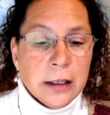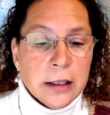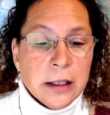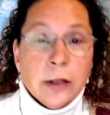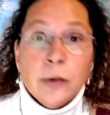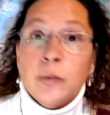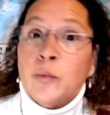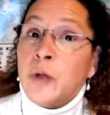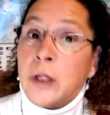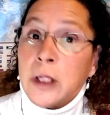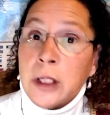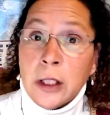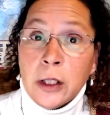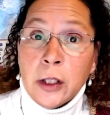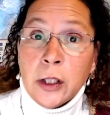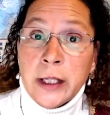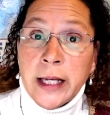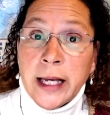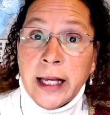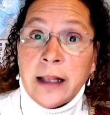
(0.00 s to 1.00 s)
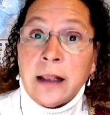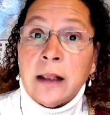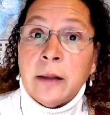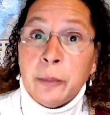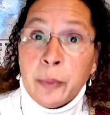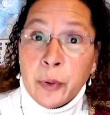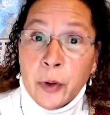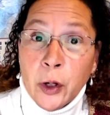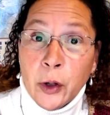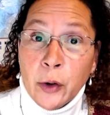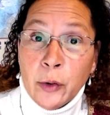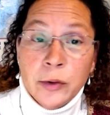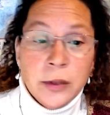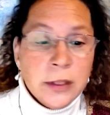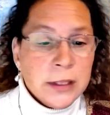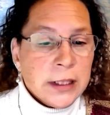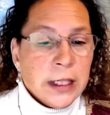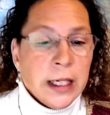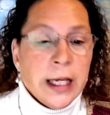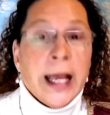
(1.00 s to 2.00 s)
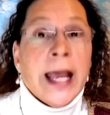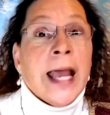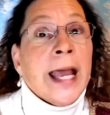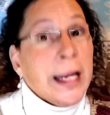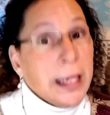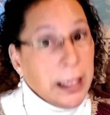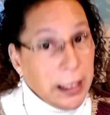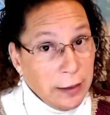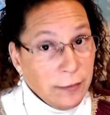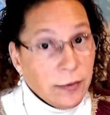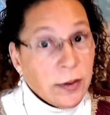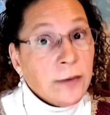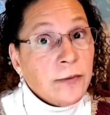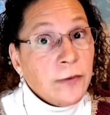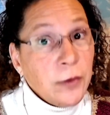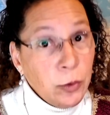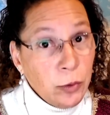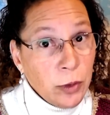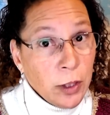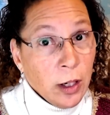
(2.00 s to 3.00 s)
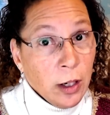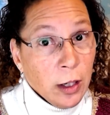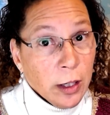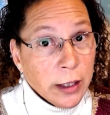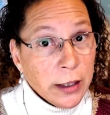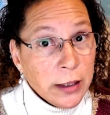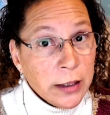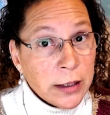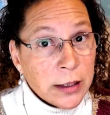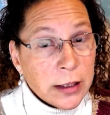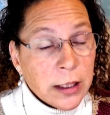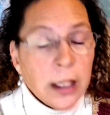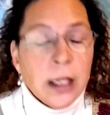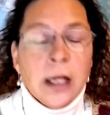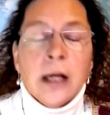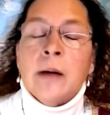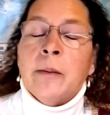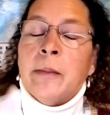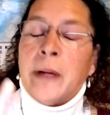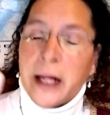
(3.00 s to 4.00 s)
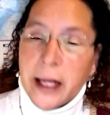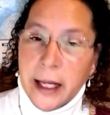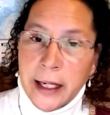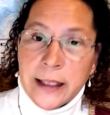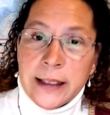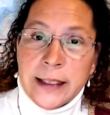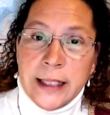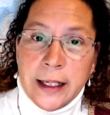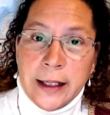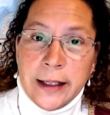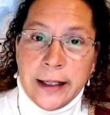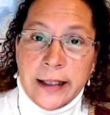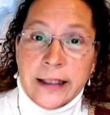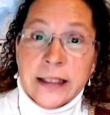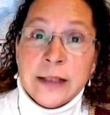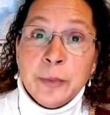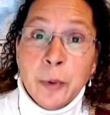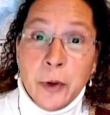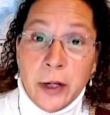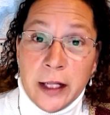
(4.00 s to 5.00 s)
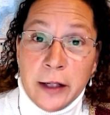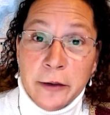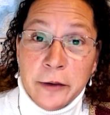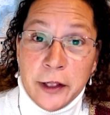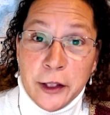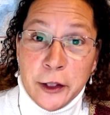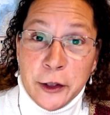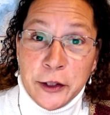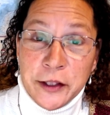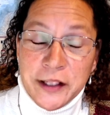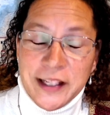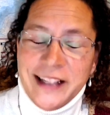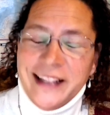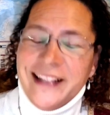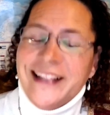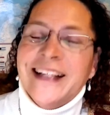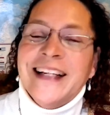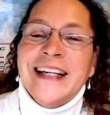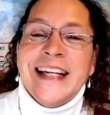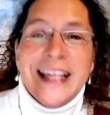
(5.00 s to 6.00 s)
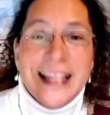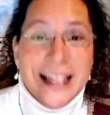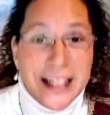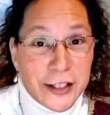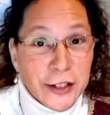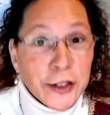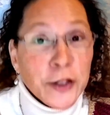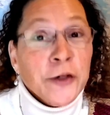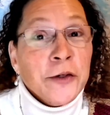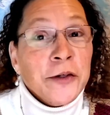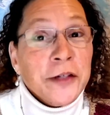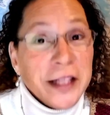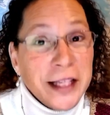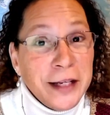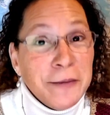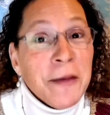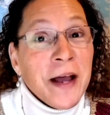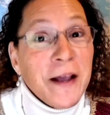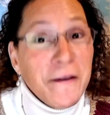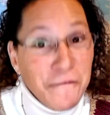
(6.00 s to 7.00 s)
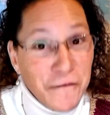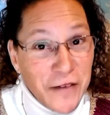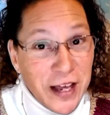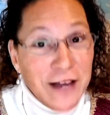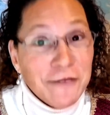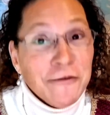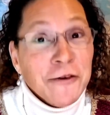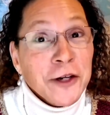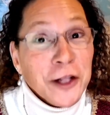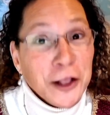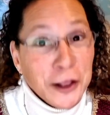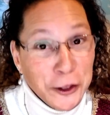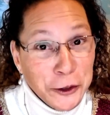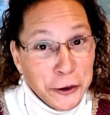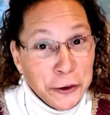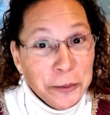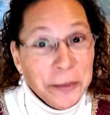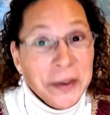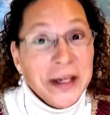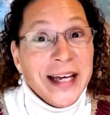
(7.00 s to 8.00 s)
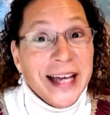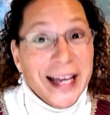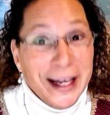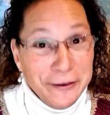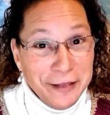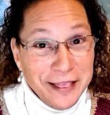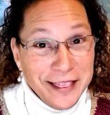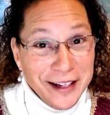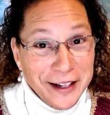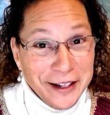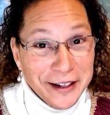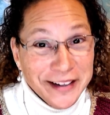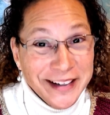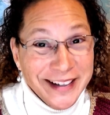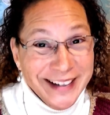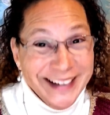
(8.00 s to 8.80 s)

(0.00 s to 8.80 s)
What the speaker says: We're going to look at the pros and even a few cons, but I got to tell you, spoiler alert, it is currently my favorite loom out there.